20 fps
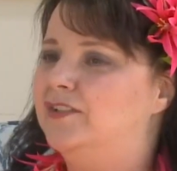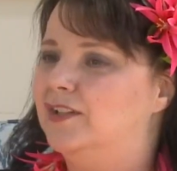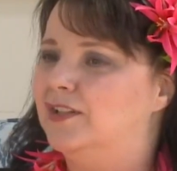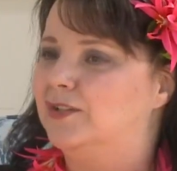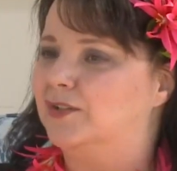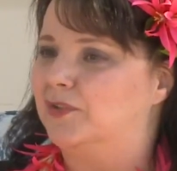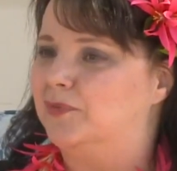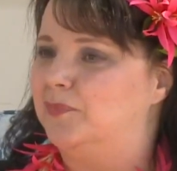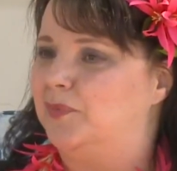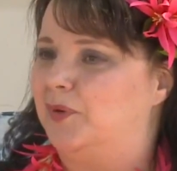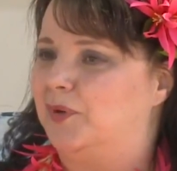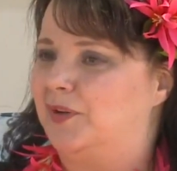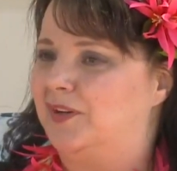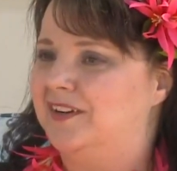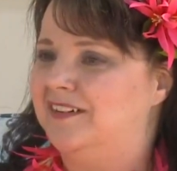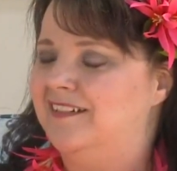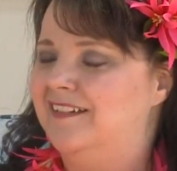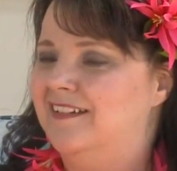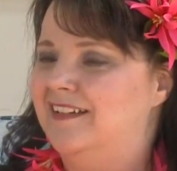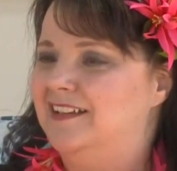to learn
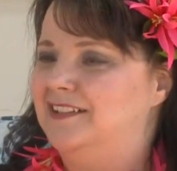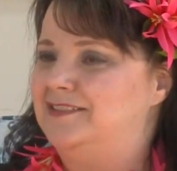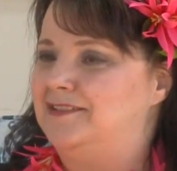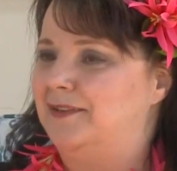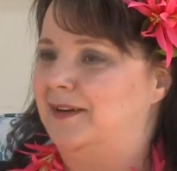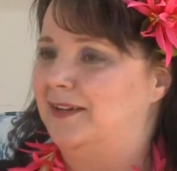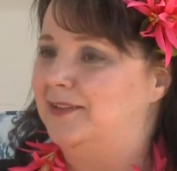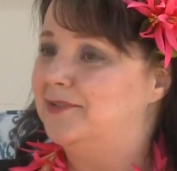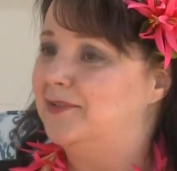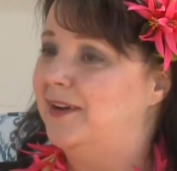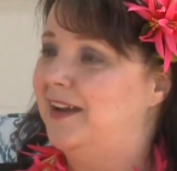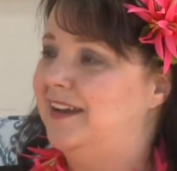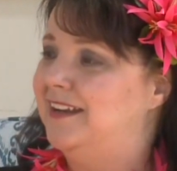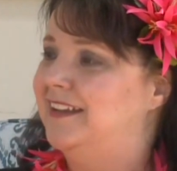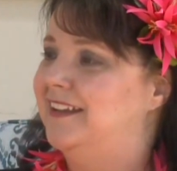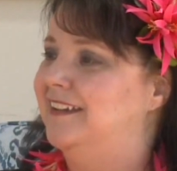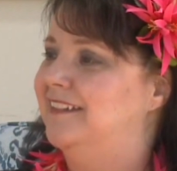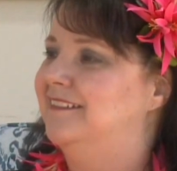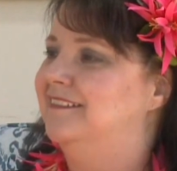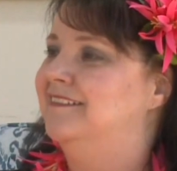more. So I try
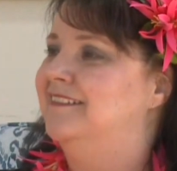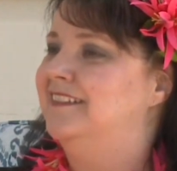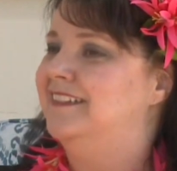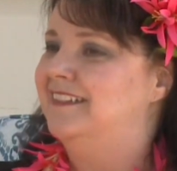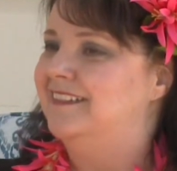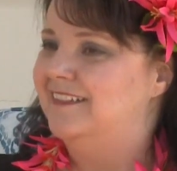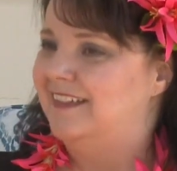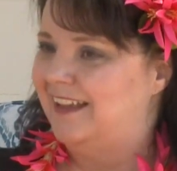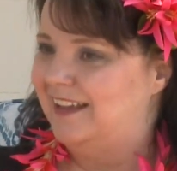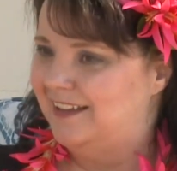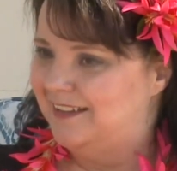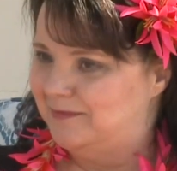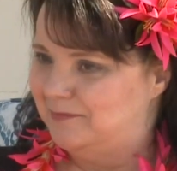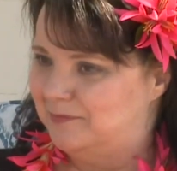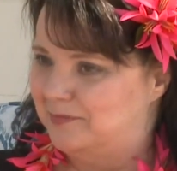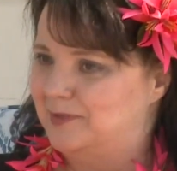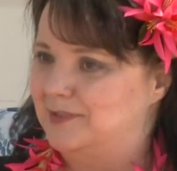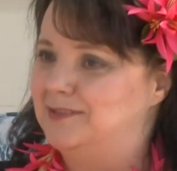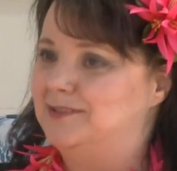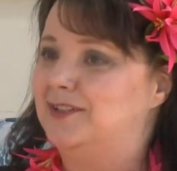to
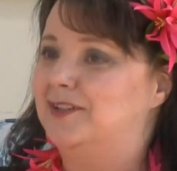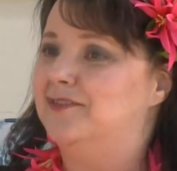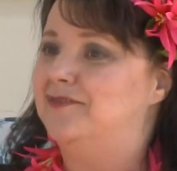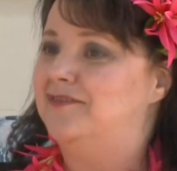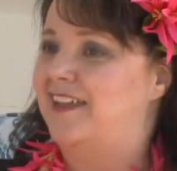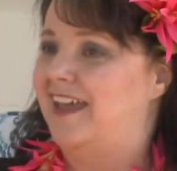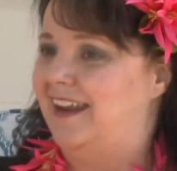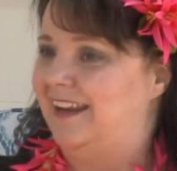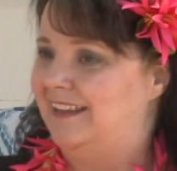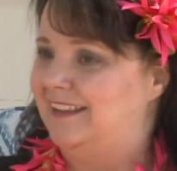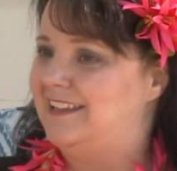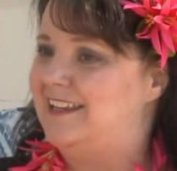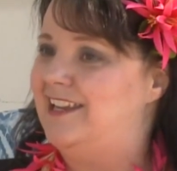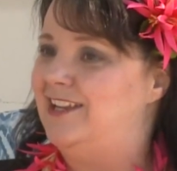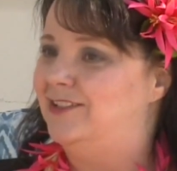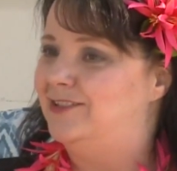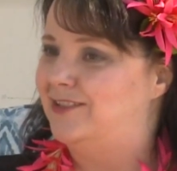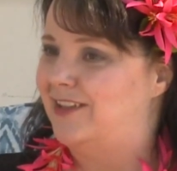preserve that and teach